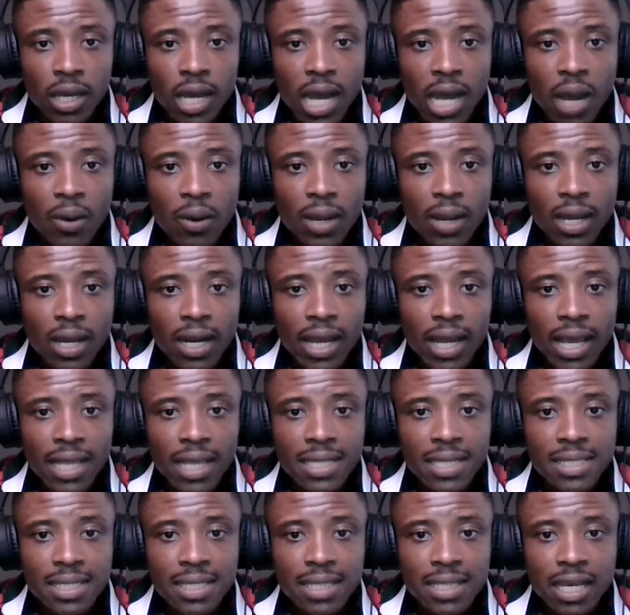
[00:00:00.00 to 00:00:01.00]
How can I
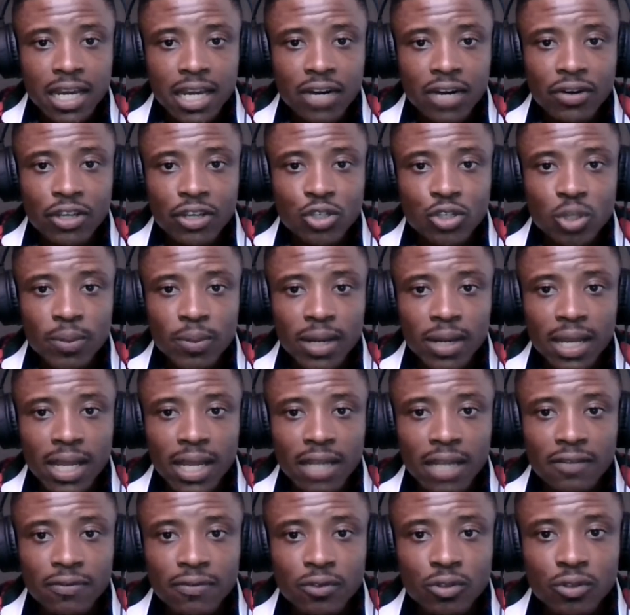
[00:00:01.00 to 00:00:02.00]
assess and create job
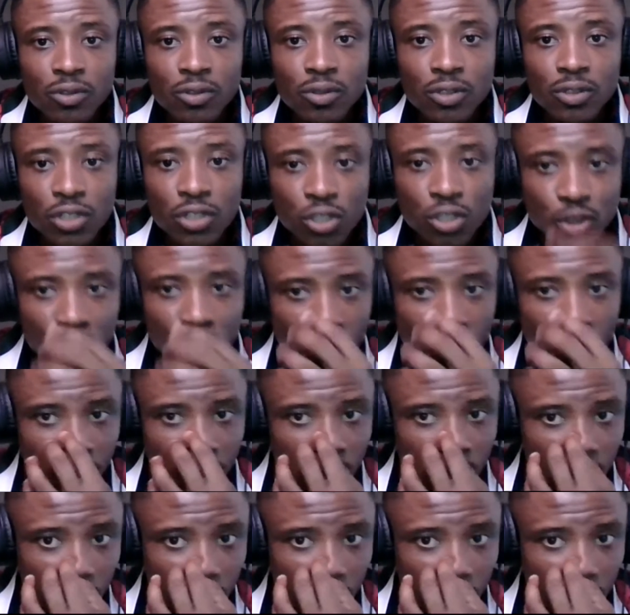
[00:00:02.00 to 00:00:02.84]
alert for the job